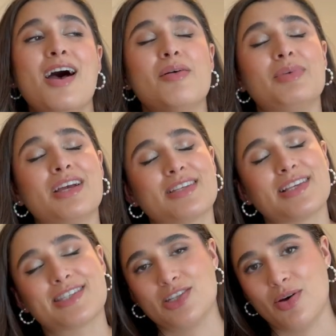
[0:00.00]
because I
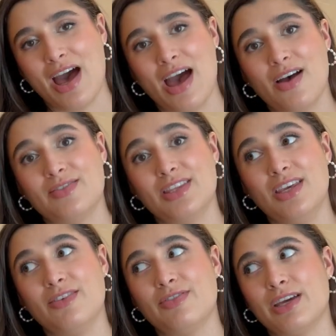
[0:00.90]
still have
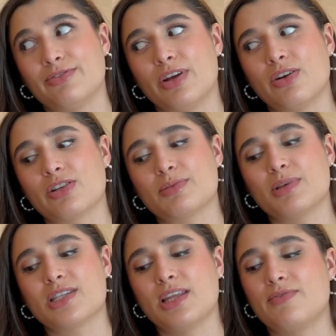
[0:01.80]
the Fine Fragrance
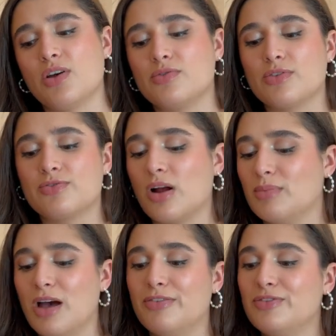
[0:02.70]
Mist left over from
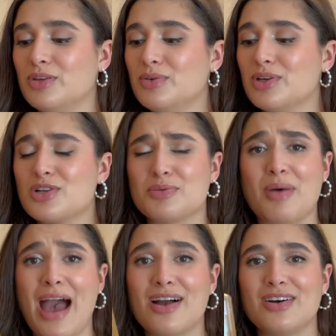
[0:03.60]
a few years
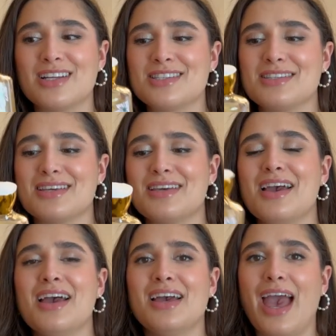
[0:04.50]
back, honestly
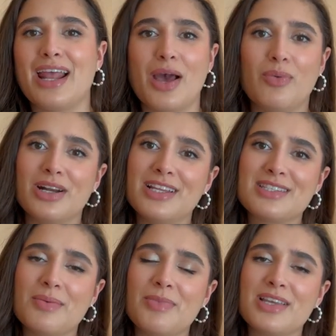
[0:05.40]
and I wanted
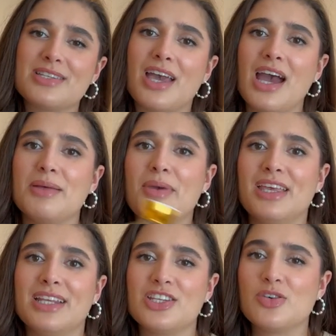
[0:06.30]
something to kind of make
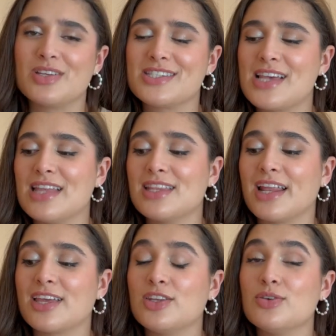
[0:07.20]
it into a set that I
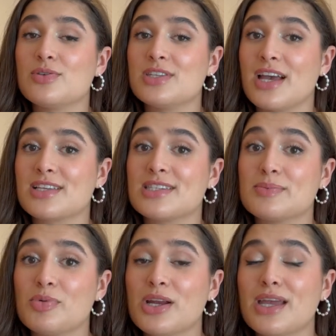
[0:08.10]
can use next
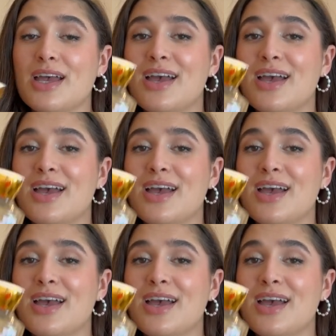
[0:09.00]
spring.